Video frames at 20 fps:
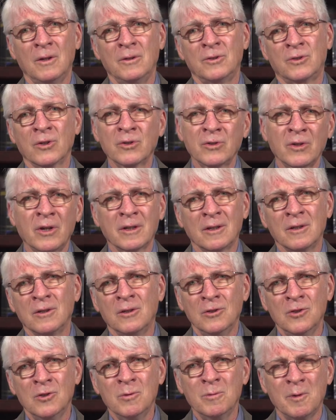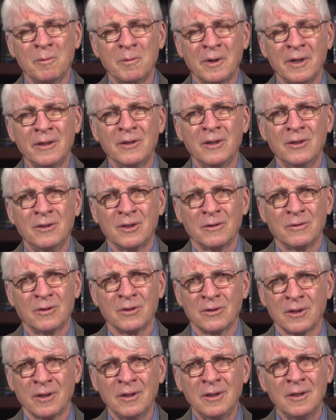Just like in a human marriage, if
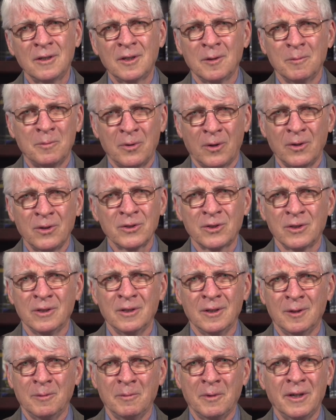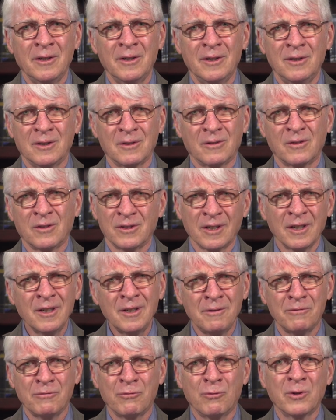there's any compulsion in the marriage, if there's
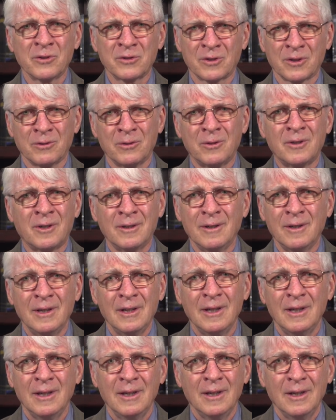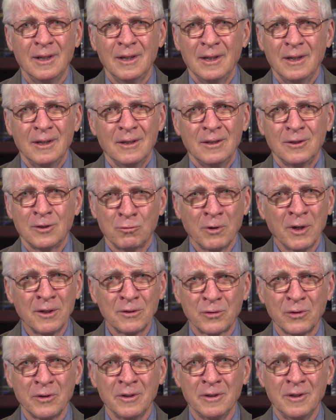any force at all,
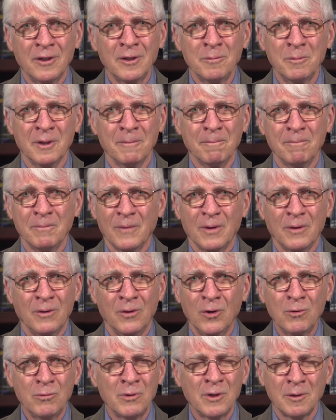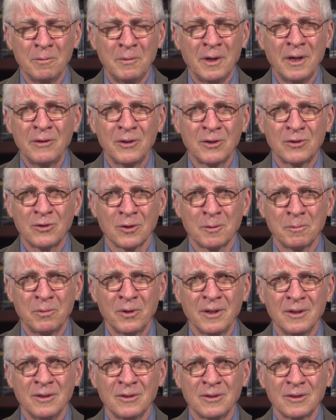grounds for annulment, no real marriage took
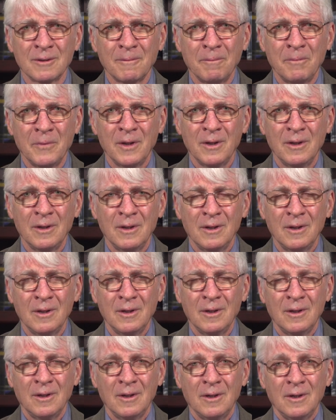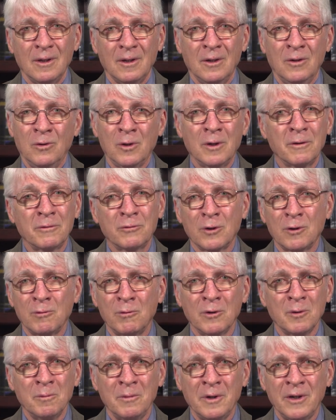place. In order for a
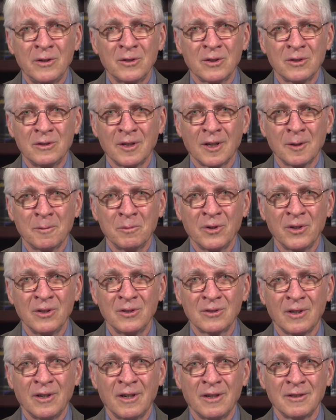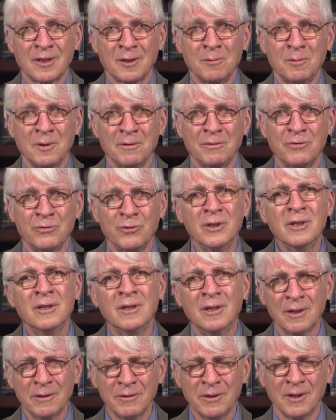real marriage to take place, there has to be a free
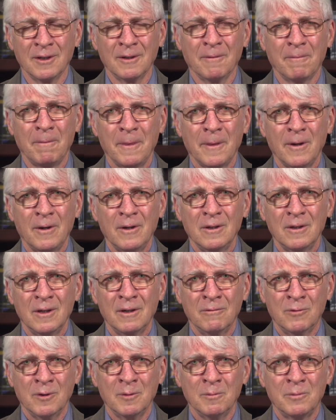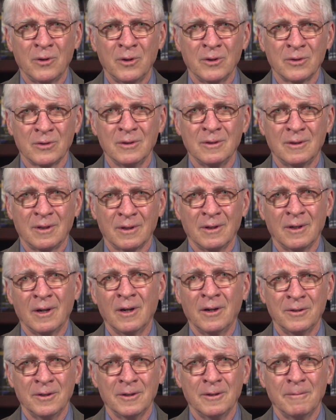giving of one person to the
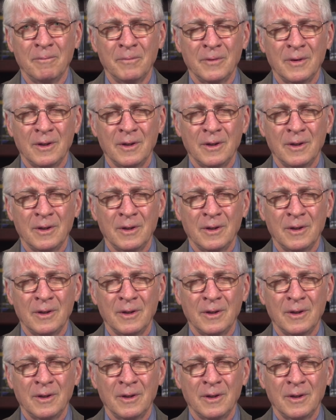other.